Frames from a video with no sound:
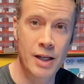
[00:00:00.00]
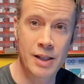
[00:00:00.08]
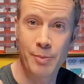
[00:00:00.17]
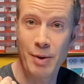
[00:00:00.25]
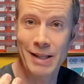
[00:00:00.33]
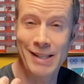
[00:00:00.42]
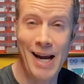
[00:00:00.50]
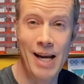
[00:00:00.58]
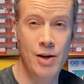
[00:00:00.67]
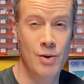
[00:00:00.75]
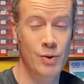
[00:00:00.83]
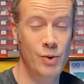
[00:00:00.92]
It spins at
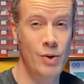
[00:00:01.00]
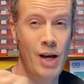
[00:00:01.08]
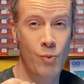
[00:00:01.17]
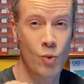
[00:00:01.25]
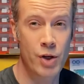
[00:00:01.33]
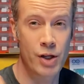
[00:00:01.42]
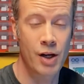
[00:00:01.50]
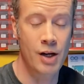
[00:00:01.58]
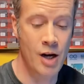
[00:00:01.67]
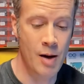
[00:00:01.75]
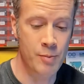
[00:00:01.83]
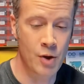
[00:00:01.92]
you so that wood can
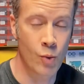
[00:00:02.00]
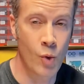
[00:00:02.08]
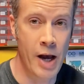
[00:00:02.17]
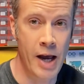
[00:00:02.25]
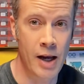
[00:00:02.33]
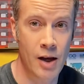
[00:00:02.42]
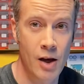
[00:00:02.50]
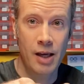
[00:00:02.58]
come your way.